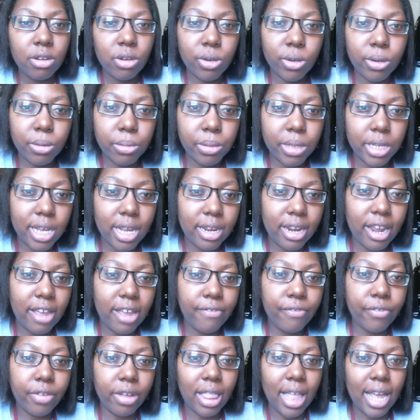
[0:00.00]
You know what I'm saying?
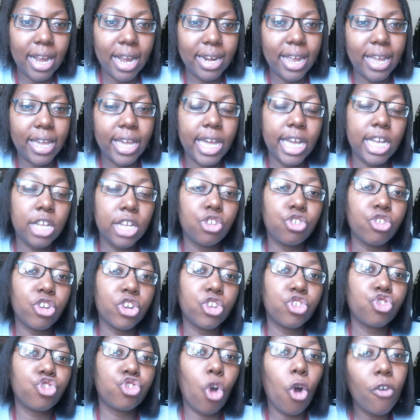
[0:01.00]
They feel like they can't
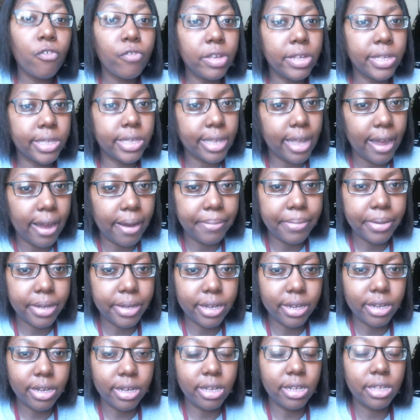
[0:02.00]
trust trophies now
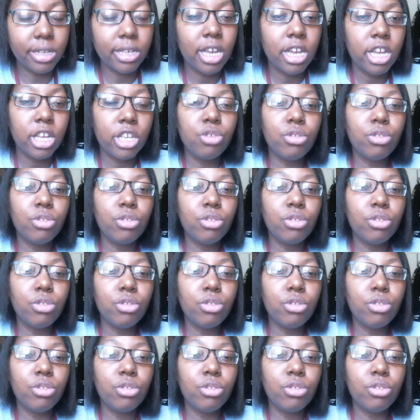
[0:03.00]
because